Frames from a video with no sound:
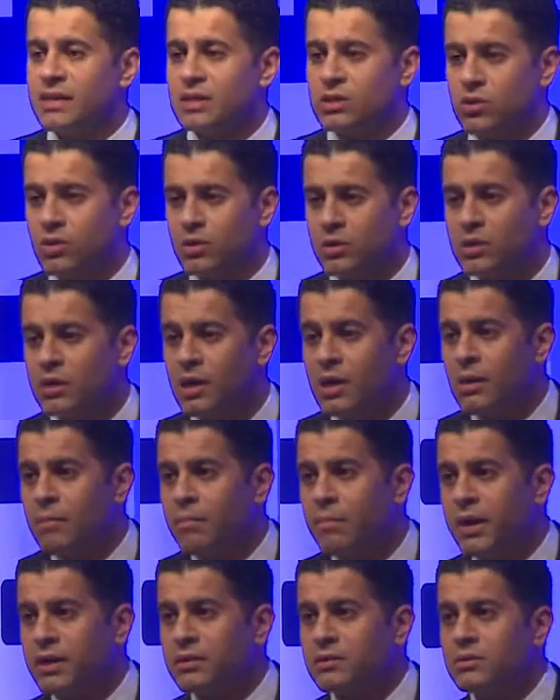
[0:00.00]
is good,
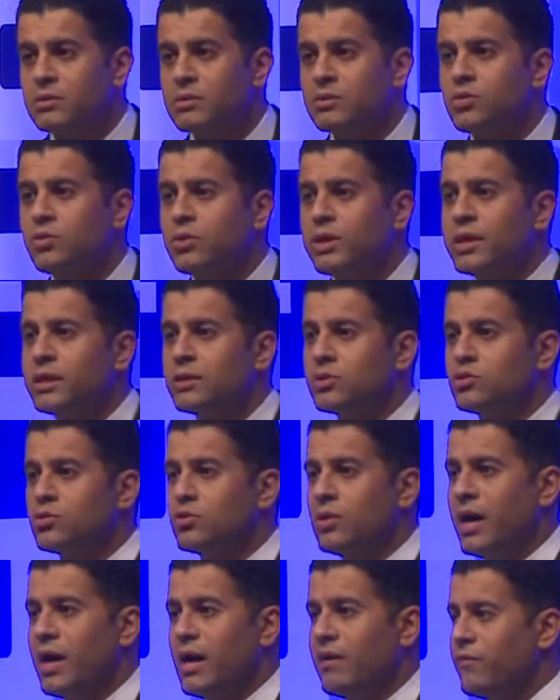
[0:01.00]
but you need
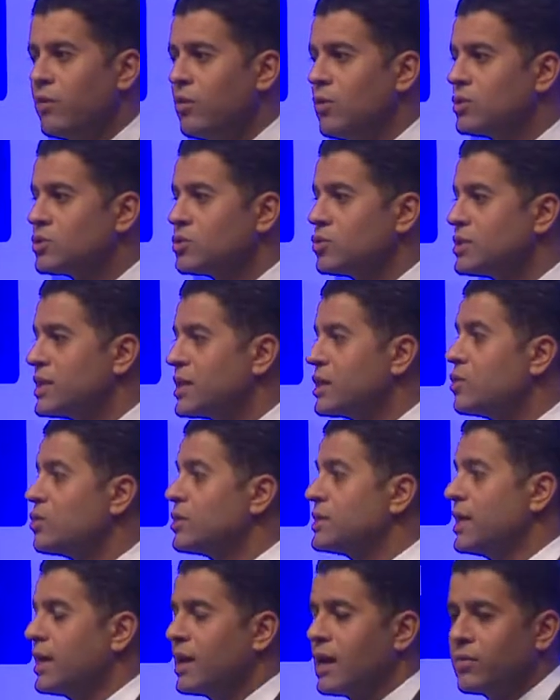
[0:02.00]
to have also
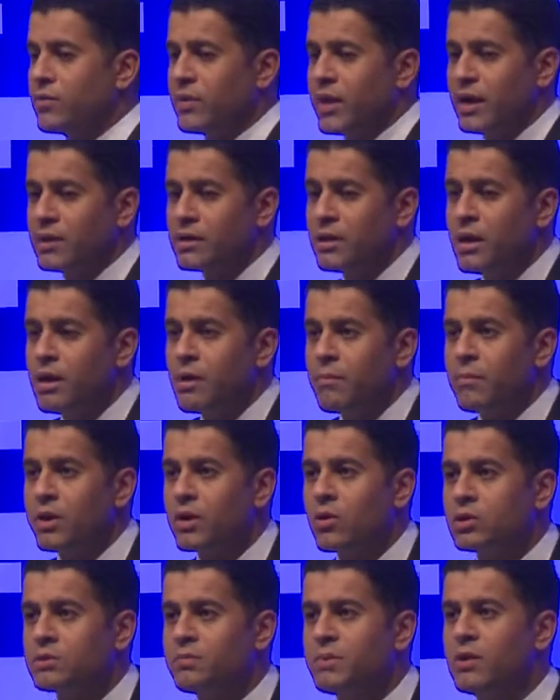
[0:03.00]
security around that,
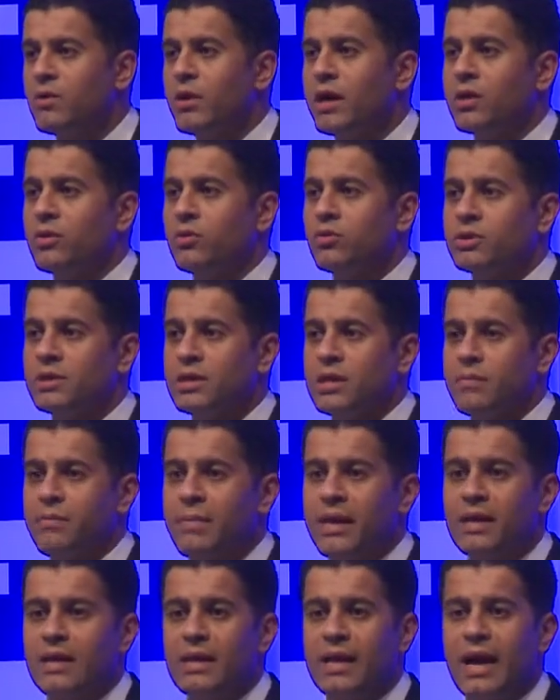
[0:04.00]
because BYOD
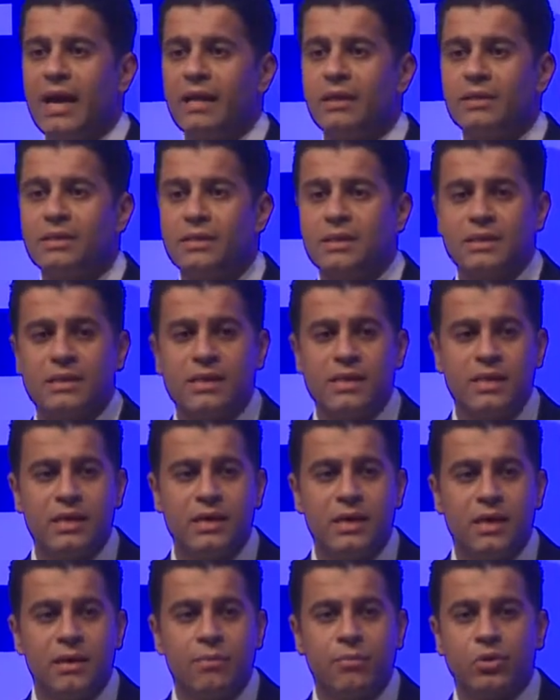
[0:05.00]
mainly addresses
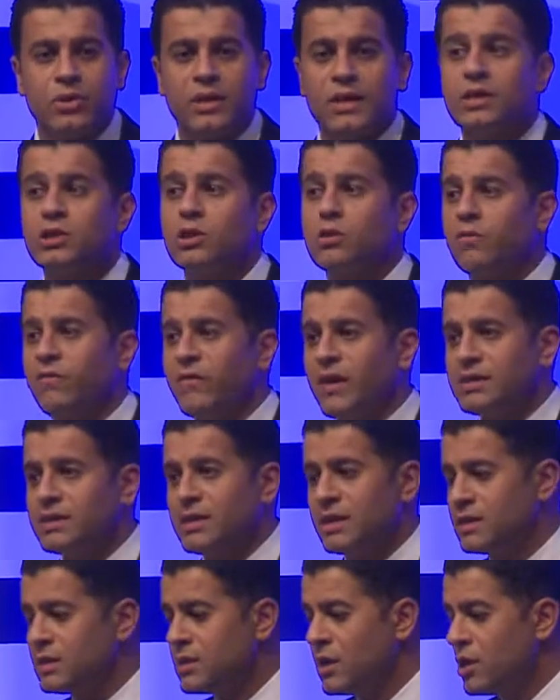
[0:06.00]
the protection of
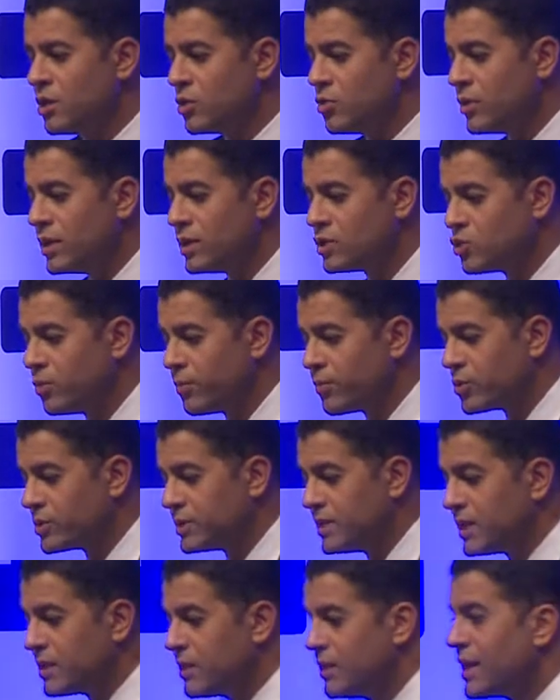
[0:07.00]
assets. You need to
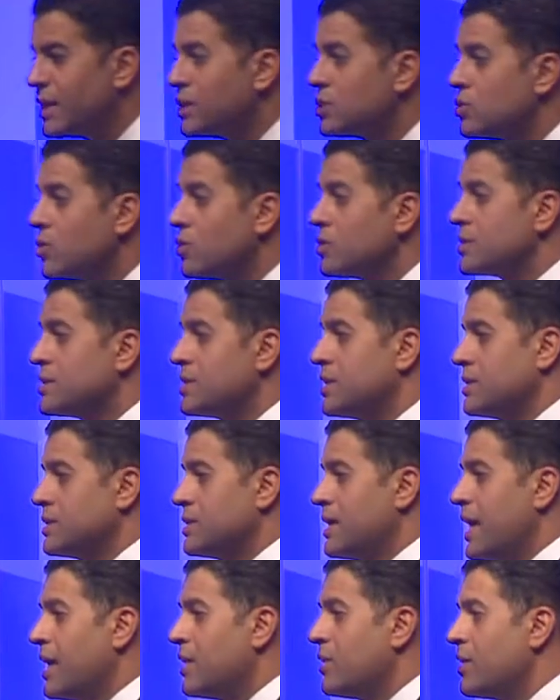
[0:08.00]
protect the
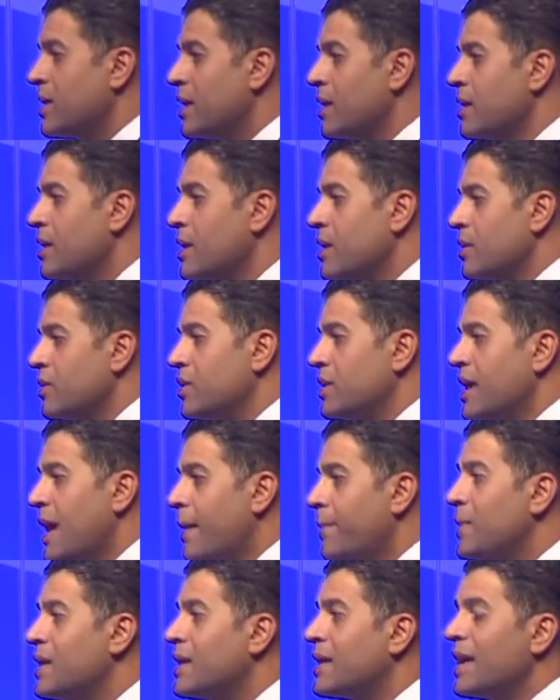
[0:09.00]
resources and the
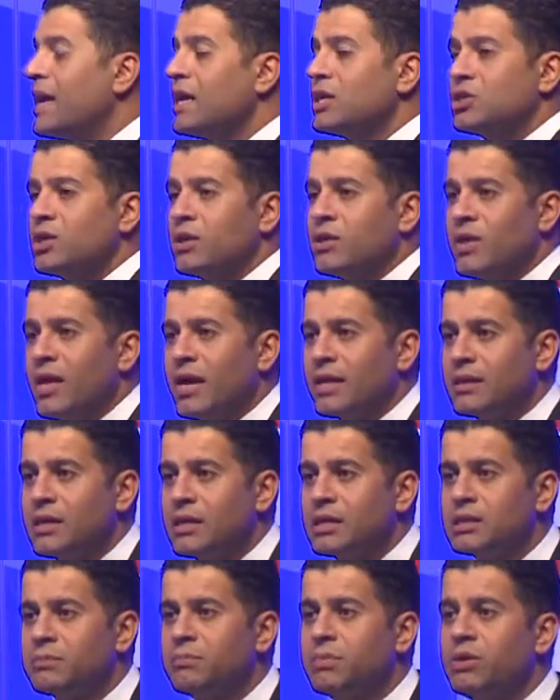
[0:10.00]
application that
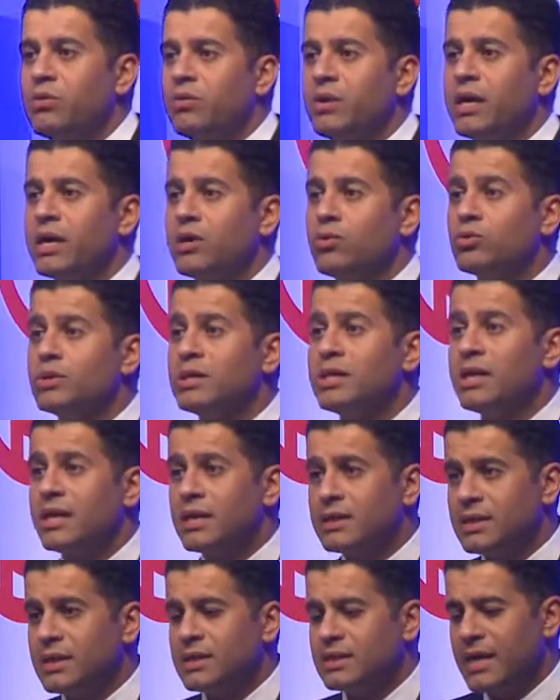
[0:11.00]
this BYOD
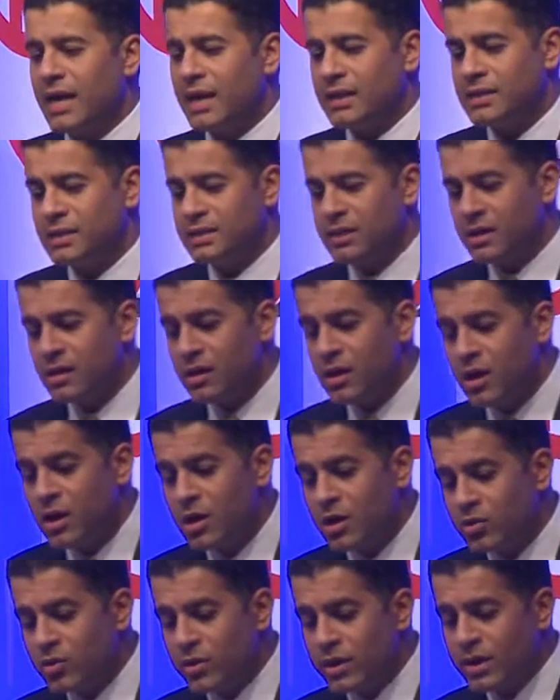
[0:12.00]
is accessing.
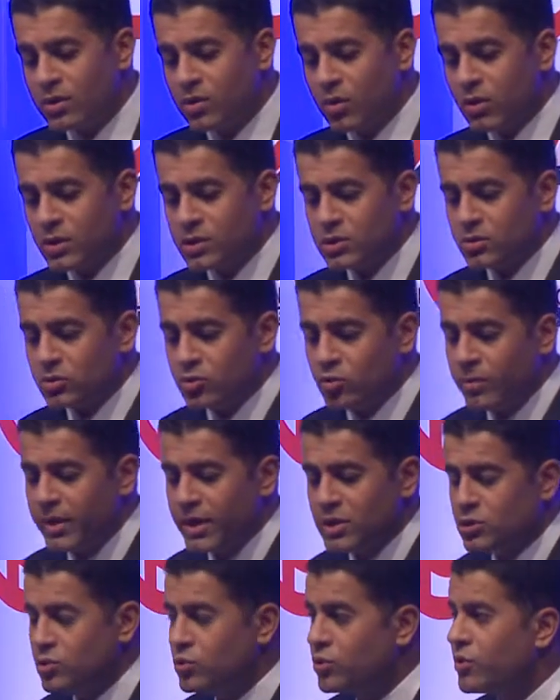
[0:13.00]
You need also to
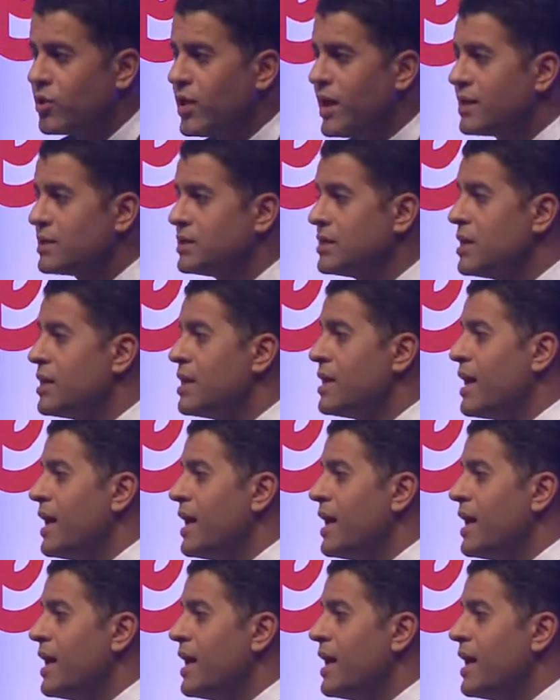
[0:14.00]
make sure that